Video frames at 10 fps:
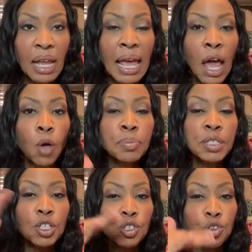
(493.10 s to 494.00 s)

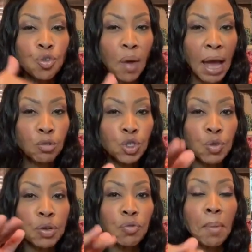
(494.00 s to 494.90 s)
helps to ground you
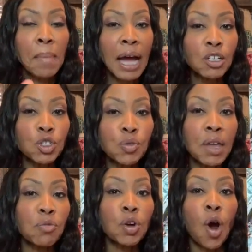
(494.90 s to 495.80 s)
and remind you
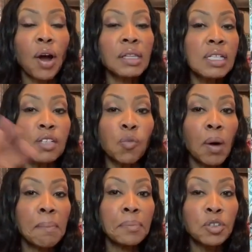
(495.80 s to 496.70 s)
that regardless of
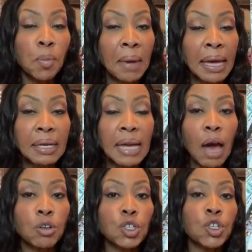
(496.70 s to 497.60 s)
what your bank
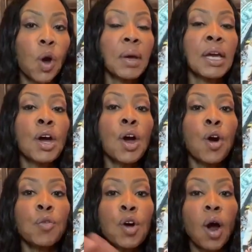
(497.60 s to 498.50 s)
account is showing,
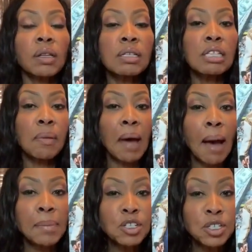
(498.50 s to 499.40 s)
regardless of how
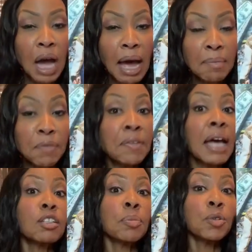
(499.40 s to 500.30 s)
much time
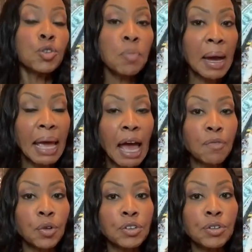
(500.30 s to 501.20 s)
available you might
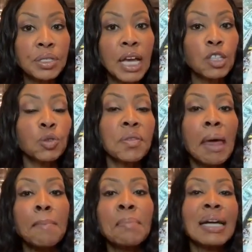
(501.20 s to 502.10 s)
have on your schedule,
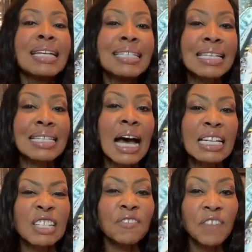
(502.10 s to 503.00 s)
that money does not
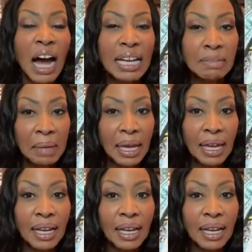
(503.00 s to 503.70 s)
define me.